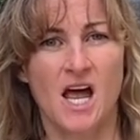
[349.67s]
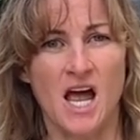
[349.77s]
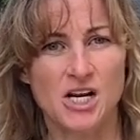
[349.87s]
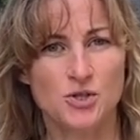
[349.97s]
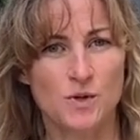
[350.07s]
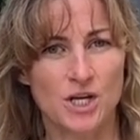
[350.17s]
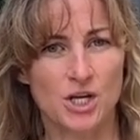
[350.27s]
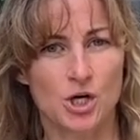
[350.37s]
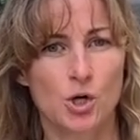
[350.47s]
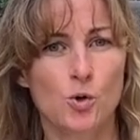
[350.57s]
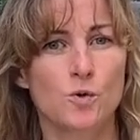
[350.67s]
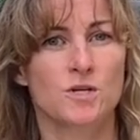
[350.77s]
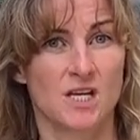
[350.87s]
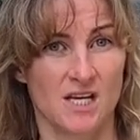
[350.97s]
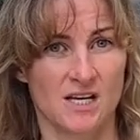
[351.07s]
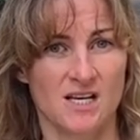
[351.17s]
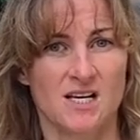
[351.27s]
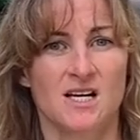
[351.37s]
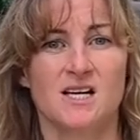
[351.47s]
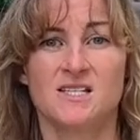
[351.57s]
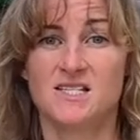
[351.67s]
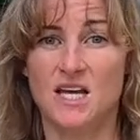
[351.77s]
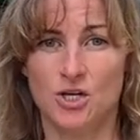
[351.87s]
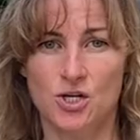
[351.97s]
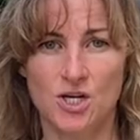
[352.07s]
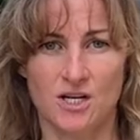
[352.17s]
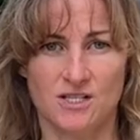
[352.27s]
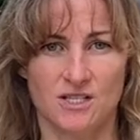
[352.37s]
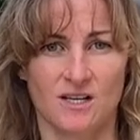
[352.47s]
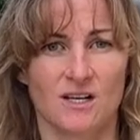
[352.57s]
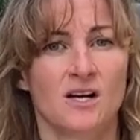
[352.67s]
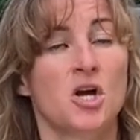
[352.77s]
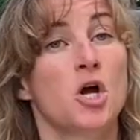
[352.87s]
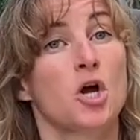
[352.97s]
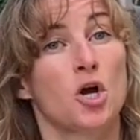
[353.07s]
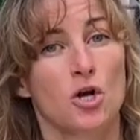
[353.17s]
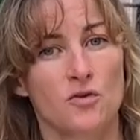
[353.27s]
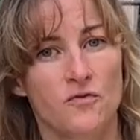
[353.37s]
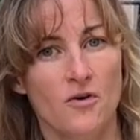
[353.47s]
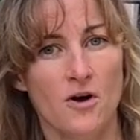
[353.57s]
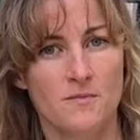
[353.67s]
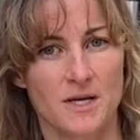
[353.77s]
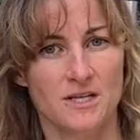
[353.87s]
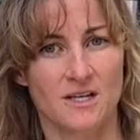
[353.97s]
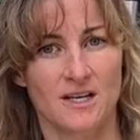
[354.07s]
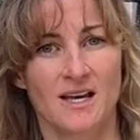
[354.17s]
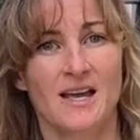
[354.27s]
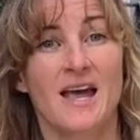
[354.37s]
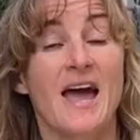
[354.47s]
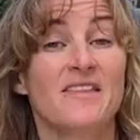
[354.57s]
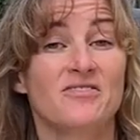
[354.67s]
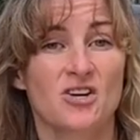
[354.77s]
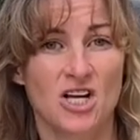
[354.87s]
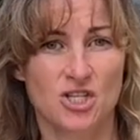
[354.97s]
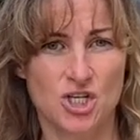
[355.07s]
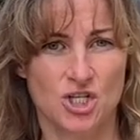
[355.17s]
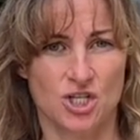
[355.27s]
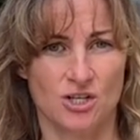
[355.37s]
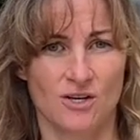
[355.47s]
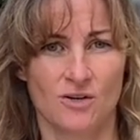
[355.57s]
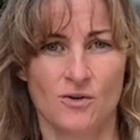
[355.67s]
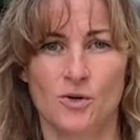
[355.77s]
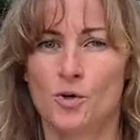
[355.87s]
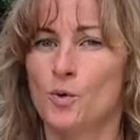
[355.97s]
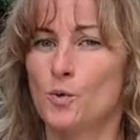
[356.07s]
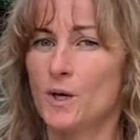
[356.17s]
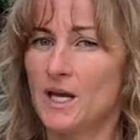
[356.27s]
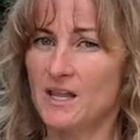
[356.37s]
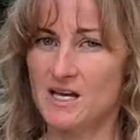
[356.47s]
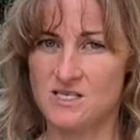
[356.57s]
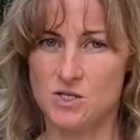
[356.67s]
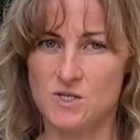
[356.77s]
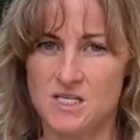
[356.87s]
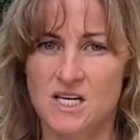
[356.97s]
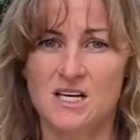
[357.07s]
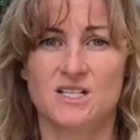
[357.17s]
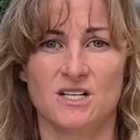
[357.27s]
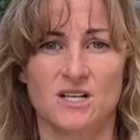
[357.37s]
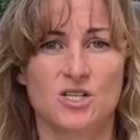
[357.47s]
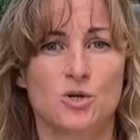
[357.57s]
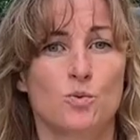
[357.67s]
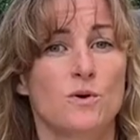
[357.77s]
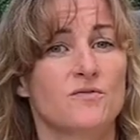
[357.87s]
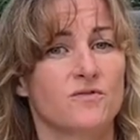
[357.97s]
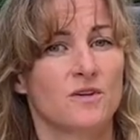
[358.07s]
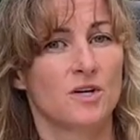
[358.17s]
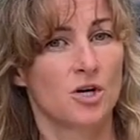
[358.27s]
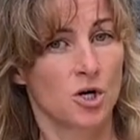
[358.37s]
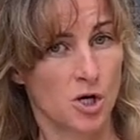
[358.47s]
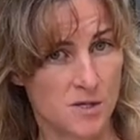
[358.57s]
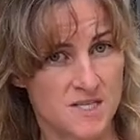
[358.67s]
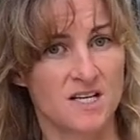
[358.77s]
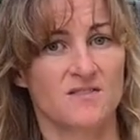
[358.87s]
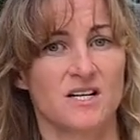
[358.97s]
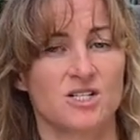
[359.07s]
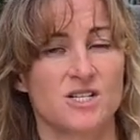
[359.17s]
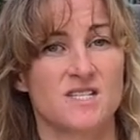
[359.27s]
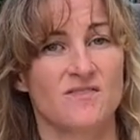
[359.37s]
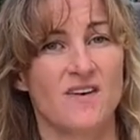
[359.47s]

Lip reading: And we include here security, conformity, and tradition. We can associate it with conservatist